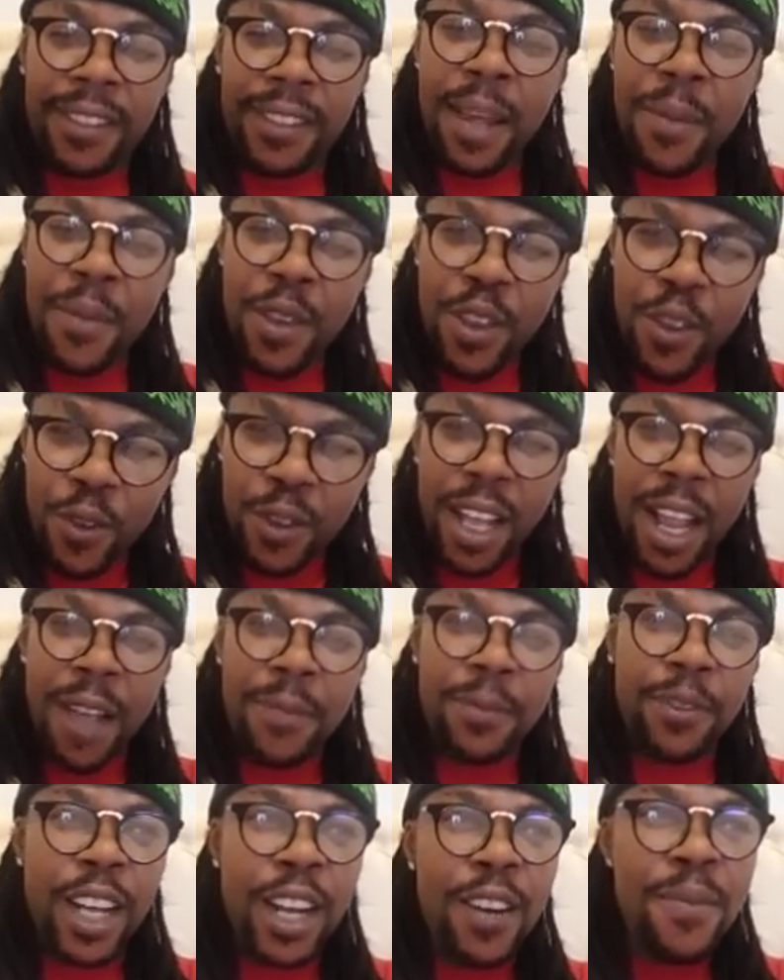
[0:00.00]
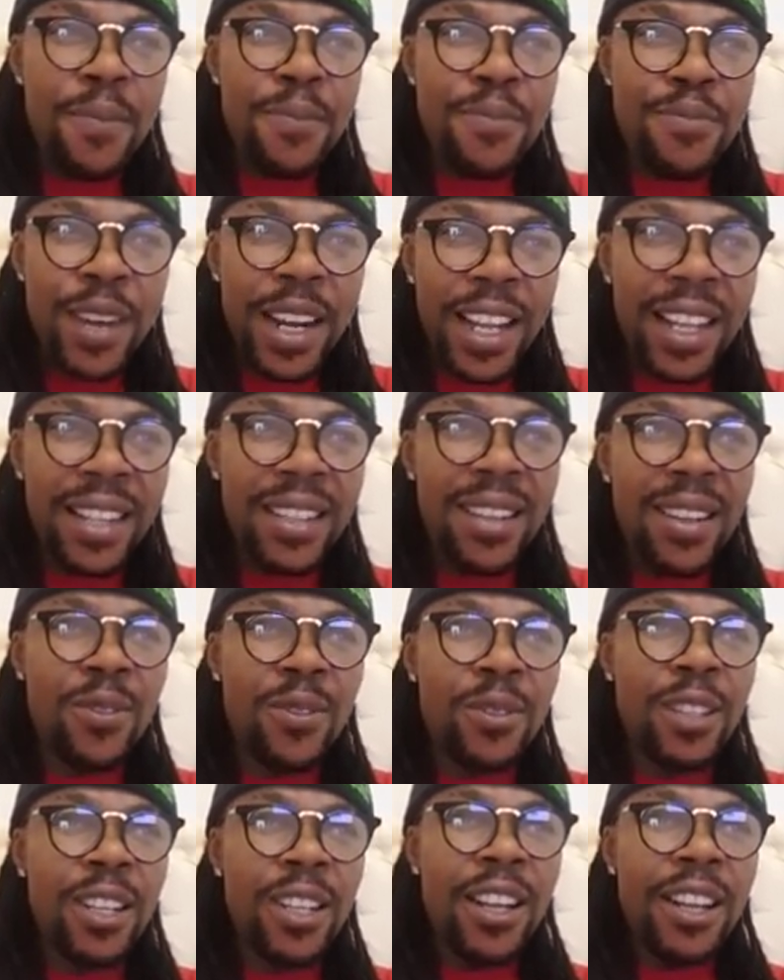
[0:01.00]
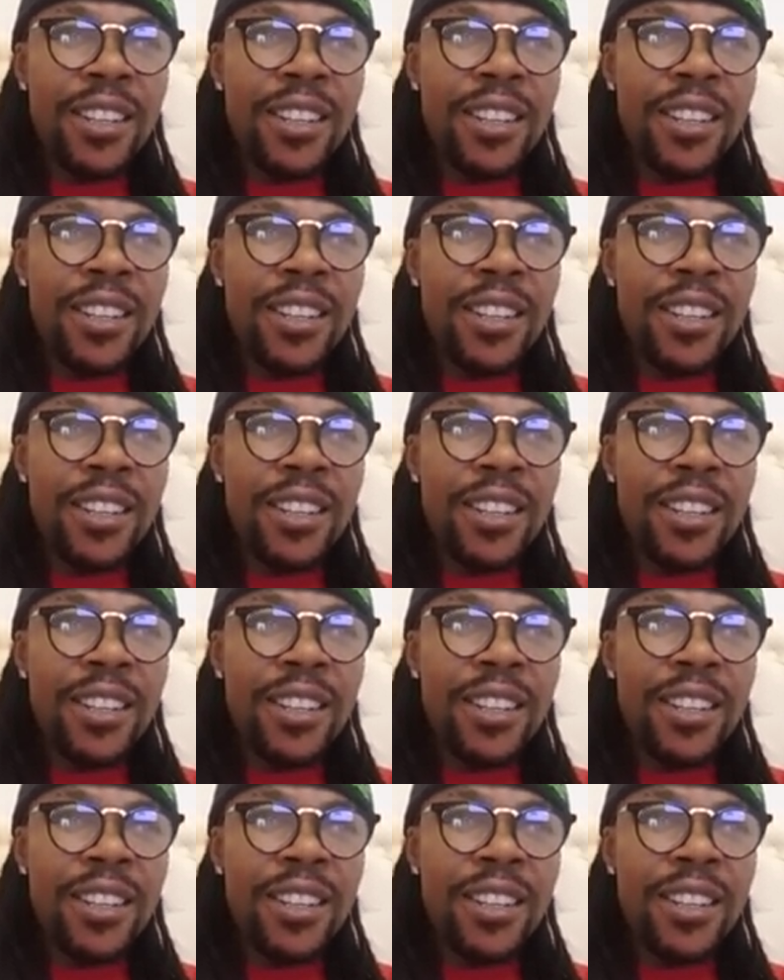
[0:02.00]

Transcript: I'm trying to break it down